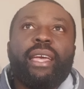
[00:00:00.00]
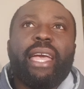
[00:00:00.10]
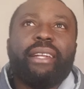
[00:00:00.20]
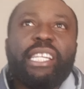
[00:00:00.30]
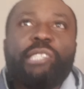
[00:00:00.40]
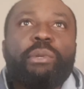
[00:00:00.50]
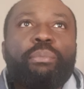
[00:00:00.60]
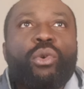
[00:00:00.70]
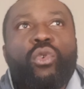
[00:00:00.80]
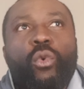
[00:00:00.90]
And these
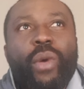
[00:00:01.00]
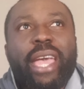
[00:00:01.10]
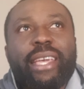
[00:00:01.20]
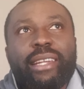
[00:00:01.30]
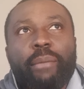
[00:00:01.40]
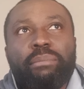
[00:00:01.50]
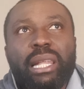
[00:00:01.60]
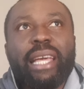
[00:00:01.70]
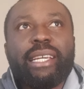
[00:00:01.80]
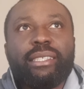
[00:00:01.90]
people who were in a
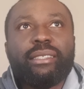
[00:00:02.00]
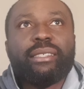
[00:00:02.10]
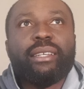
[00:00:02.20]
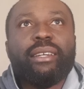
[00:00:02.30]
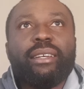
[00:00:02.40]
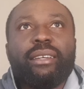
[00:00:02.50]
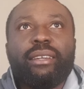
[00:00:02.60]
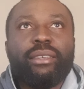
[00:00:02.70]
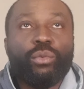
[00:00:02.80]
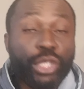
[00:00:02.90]
place,
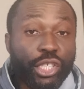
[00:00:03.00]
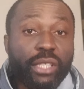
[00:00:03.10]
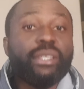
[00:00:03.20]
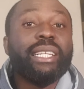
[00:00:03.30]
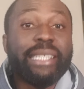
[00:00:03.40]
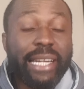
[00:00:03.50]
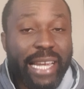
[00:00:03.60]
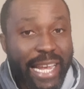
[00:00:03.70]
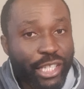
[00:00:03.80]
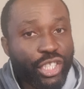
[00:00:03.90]
which is the
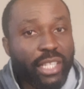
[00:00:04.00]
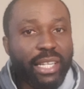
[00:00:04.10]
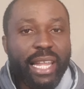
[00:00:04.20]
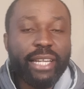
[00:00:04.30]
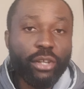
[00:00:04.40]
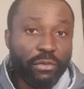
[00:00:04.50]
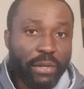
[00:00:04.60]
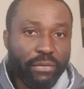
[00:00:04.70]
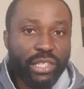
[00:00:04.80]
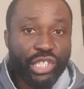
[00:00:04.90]
ancient land of the
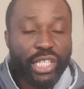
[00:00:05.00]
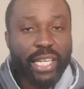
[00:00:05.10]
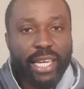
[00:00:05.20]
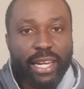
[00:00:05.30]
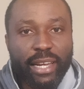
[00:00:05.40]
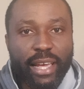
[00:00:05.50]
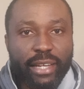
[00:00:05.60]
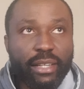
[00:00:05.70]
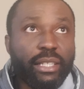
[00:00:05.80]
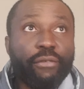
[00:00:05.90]
Phoenician Canaanite,
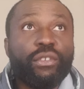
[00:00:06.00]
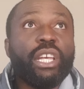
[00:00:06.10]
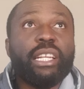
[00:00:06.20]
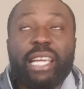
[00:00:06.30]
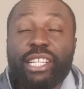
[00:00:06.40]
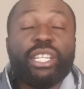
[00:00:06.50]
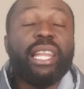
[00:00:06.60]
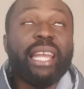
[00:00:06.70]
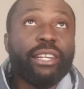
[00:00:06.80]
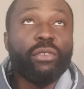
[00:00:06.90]
the ancient
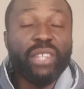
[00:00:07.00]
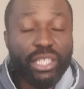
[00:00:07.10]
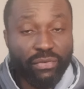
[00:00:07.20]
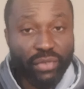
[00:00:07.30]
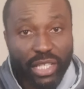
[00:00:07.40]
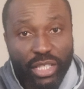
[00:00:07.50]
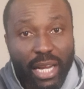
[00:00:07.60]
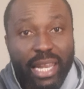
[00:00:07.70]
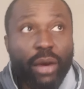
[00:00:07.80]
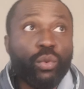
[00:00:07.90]
land of the
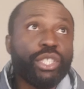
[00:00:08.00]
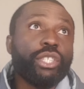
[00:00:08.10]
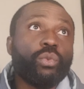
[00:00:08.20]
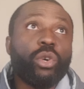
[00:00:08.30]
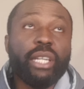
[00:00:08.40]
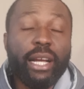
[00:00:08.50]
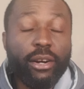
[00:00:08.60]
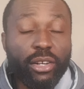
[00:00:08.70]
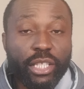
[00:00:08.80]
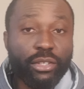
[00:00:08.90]
Phoenician land, which is what they
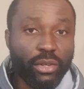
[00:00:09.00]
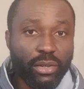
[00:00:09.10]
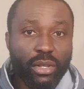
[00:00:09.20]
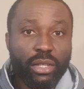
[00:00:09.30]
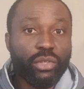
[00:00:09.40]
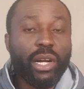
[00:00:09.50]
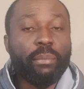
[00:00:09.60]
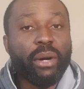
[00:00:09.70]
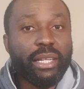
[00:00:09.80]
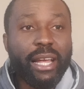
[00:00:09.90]
call, you know, talk
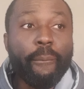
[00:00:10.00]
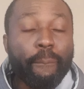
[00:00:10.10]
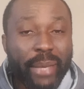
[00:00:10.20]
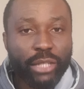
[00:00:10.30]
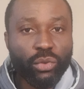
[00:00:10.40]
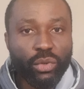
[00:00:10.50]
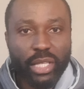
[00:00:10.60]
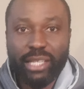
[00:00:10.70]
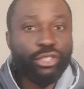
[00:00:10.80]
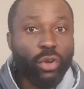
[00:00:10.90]
about now, Middle
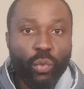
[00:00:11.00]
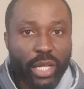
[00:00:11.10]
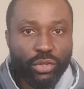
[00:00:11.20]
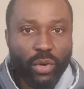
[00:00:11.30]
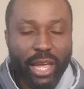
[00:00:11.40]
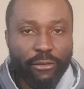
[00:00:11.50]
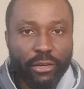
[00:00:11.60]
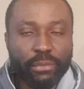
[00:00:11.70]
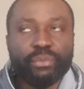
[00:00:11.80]
East or wheresoever